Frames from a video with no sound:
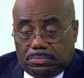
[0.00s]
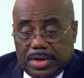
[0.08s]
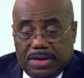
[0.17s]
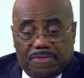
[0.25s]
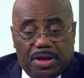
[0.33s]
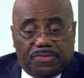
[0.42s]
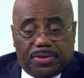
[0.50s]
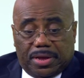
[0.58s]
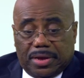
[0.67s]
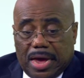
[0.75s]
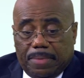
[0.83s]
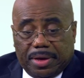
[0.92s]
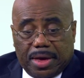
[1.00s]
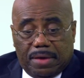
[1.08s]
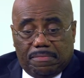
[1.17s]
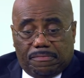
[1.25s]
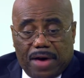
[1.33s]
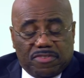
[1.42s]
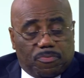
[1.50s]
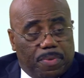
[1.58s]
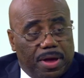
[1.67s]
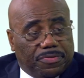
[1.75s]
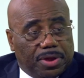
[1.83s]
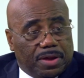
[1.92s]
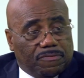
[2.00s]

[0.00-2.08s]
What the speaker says: Eventually, I became vice president